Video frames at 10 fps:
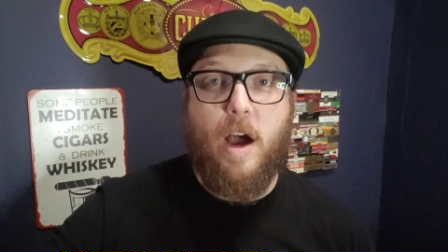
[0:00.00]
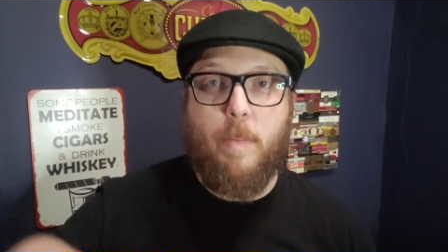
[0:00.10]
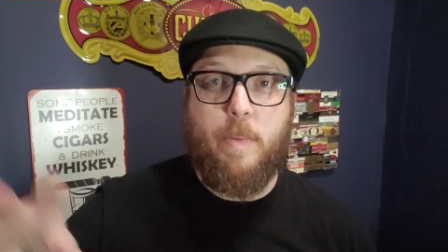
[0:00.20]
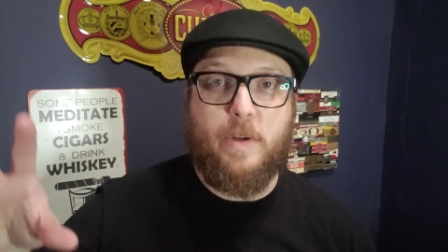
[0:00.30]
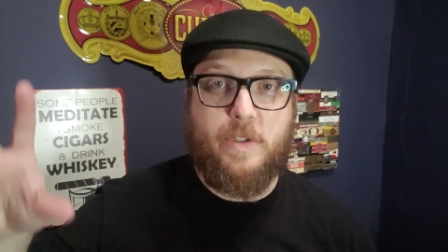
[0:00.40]

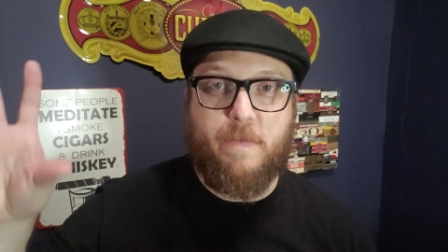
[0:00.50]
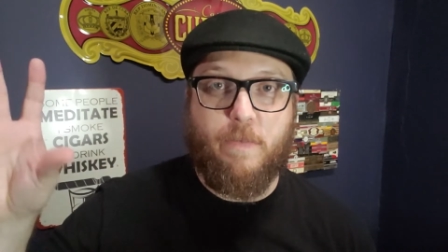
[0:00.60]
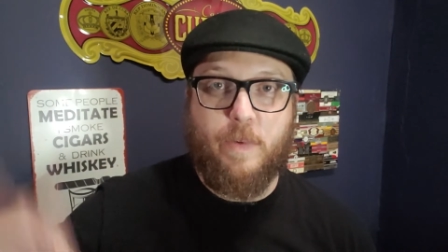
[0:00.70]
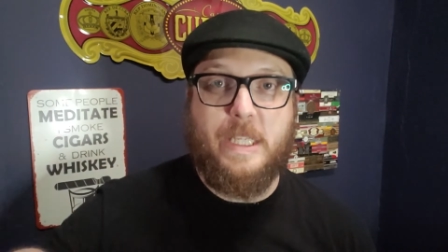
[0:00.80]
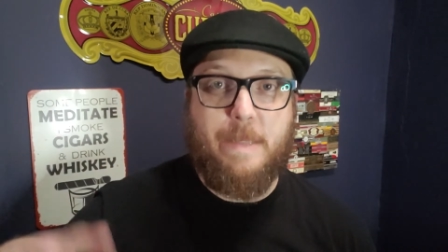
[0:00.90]
a bunch
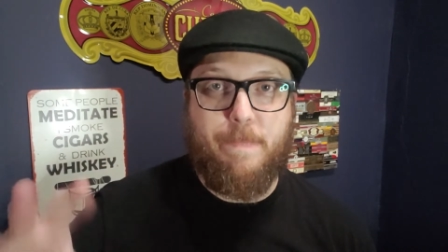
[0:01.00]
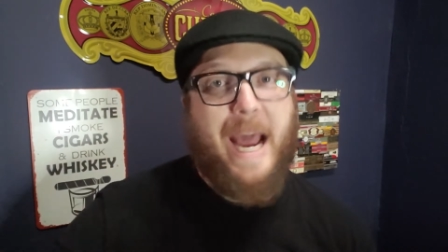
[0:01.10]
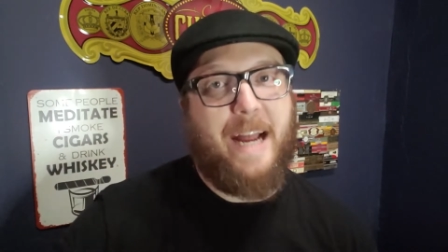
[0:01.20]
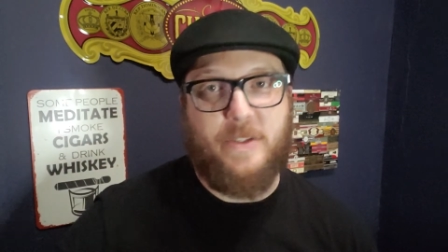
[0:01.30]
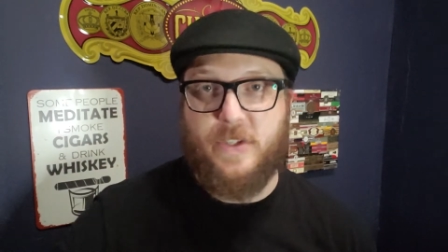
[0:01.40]
of really
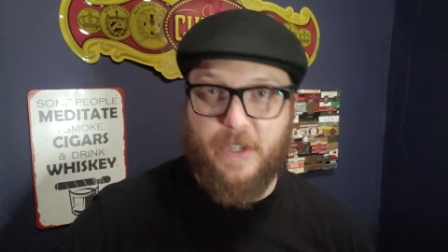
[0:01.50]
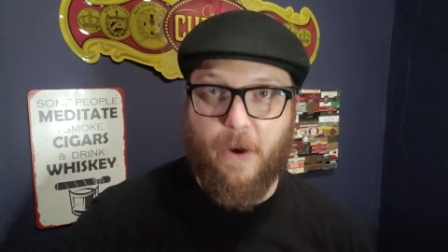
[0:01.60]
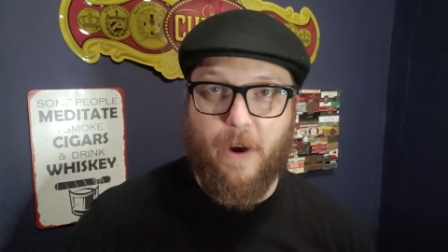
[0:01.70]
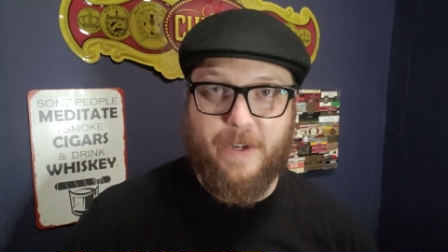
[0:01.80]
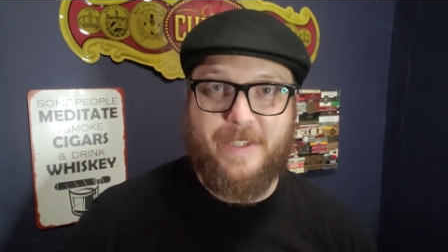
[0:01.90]
bad
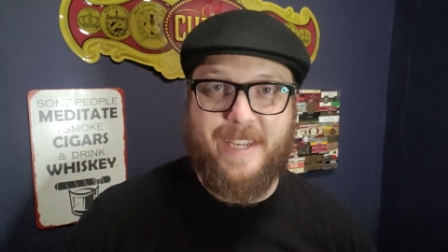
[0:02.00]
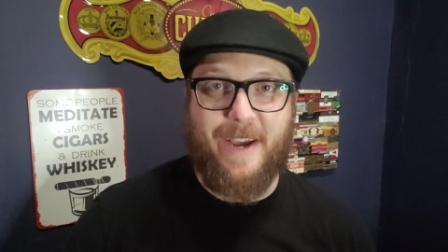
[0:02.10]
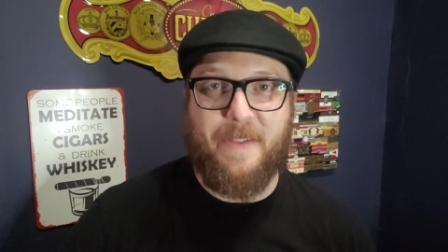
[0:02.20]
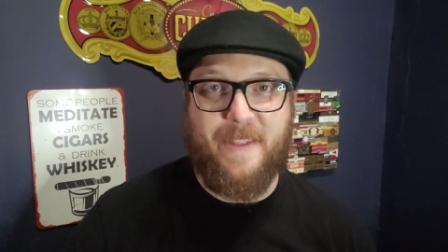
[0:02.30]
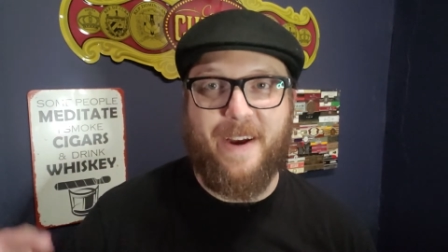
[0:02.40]
cigars
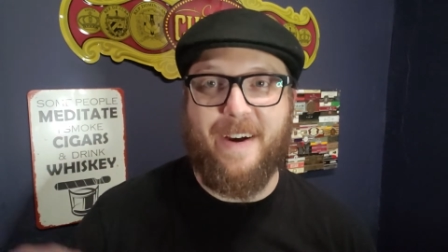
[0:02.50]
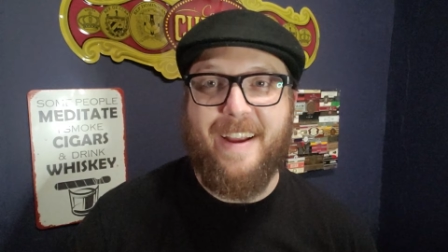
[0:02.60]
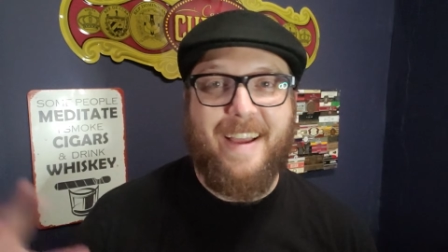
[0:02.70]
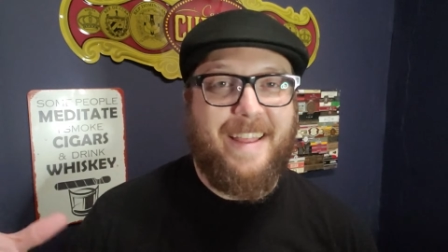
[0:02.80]
down there.